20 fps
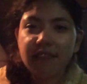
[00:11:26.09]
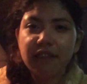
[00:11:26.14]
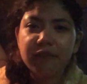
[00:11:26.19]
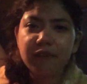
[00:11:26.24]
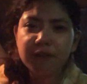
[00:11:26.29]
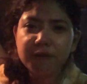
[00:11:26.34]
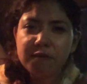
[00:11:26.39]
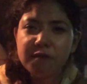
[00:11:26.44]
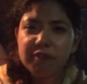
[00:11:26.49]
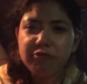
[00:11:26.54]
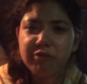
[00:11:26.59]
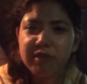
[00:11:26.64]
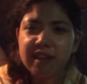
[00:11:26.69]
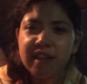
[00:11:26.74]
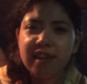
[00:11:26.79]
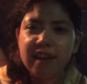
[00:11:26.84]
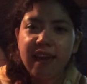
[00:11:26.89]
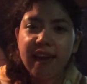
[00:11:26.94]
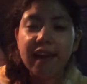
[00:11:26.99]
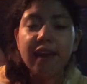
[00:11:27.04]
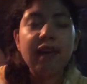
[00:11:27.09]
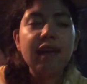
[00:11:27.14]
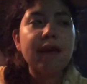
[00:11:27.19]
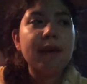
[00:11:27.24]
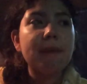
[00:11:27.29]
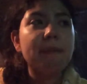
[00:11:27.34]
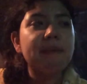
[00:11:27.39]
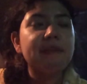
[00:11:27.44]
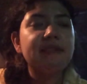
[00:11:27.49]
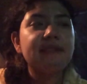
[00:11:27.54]
Because the first one was really light,
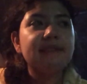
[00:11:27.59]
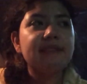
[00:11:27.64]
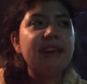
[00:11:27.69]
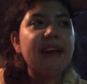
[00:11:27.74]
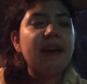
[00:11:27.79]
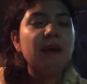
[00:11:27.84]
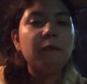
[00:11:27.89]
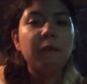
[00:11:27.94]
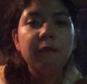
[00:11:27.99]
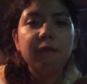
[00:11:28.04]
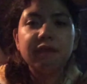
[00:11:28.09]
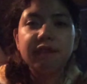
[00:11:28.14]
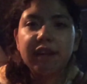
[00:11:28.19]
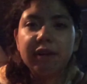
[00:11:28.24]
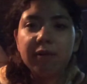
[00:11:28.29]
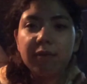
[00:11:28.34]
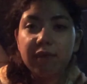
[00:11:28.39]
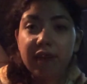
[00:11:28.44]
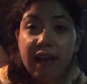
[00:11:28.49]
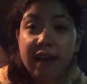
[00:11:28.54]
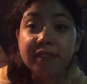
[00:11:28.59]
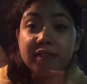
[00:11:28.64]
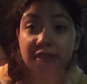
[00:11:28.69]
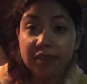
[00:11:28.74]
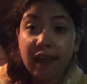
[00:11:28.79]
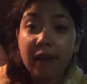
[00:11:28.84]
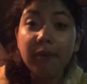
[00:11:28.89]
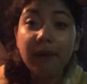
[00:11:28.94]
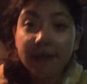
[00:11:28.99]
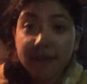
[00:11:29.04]
but the second one was like, and
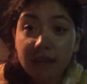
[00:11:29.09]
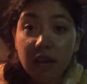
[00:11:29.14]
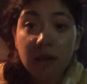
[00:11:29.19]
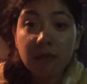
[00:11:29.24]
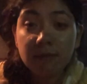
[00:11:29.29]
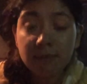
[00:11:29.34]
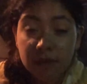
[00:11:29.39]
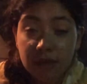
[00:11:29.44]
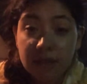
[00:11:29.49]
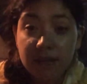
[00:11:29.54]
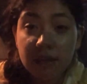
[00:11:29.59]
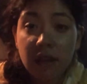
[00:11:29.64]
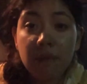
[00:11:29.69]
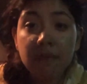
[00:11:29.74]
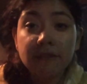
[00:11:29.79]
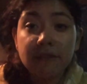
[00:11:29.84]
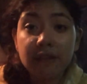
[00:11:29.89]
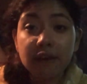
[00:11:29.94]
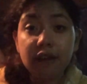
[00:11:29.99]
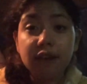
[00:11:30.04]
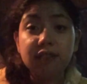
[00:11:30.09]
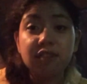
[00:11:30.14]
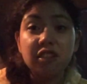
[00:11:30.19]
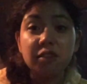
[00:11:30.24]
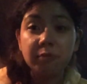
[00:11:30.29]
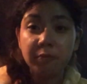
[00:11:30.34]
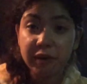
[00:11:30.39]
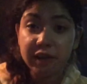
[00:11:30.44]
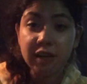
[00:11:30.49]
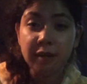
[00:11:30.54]
that's why I thought it was police officer, because
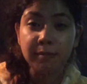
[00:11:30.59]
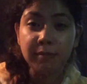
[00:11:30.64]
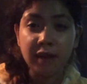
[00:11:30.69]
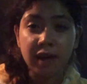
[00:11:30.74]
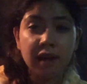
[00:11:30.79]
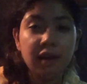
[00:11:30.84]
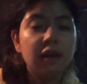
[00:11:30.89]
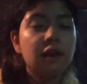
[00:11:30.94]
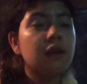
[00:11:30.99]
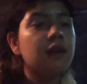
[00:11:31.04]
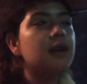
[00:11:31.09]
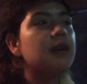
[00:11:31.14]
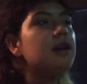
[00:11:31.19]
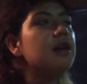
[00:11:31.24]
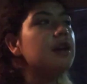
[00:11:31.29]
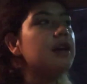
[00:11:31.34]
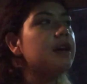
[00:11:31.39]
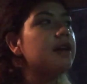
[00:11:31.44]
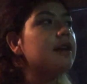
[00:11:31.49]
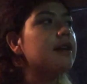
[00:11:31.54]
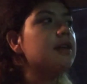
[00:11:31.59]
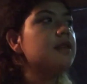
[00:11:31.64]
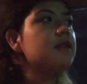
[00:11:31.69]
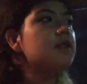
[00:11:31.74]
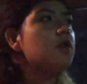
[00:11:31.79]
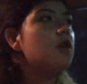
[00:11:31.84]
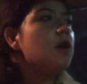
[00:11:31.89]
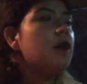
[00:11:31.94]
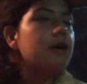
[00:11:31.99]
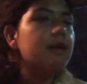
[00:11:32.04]
he's pretty big. And
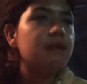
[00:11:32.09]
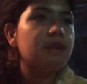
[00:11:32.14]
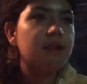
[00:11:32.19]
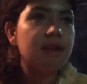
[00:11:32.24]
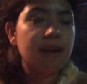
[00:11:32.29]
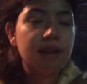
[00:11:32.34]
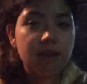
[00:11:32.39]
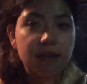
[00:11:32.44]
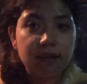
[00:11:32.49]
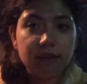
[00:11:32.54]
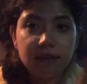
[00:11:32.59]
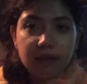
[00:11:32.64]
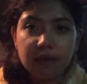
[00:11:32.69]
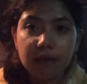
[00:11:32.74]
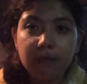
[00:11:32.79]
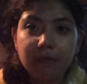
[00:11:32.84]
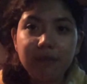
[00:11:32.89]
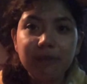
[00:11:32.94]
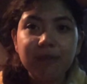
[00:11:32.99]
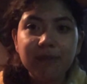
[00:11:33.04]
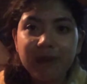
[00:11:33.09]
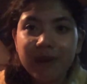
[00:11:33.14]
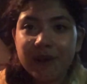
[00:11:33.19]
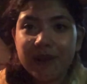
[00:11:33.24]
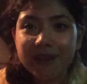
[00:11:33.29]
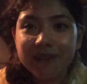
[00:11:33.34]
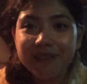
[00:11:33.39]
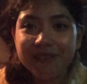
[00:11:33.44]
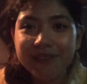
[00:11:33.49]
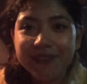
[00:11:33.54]
so I was like, "Bro,
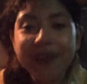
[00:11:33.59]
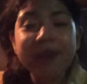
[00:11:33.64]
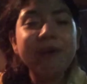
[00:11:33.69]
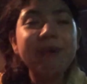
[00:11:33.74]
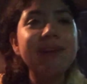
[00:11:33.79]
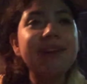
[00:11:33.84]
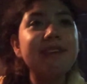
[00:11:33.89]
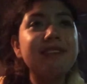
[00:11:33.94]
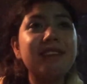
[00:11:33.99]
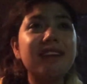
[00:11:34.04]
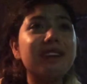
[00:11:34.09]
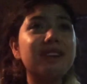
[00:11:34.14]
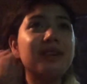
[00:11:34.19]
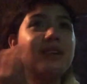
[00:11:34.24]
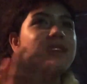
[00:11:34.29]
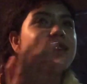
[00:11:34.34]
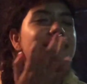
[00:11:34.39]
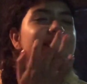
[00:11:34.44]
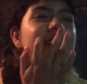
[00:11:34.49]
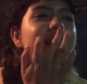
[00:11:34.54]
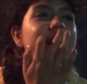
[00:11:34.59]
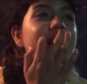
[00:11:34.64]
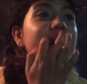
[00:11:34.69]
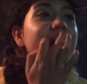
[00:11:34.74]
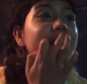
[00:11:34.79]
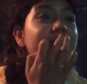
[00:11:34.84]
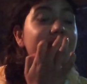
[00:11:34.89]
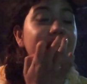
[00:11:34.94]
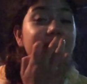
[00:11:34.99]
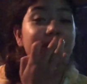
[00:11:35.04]
that was you." And he was like, "No, it's
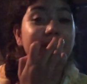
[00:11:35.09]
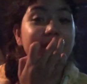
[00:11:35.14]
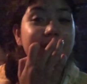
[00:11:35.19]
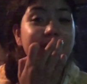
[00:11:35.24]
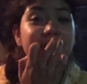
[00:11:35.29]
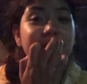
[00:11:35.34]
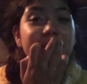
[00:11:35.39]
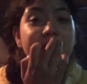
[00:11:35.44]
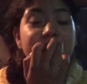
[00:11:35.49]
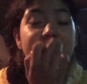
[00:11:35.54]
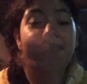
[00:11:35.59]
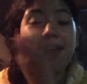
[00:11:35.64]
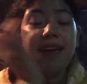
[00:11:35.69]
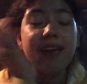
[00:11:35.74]
not." I was like, "Bro."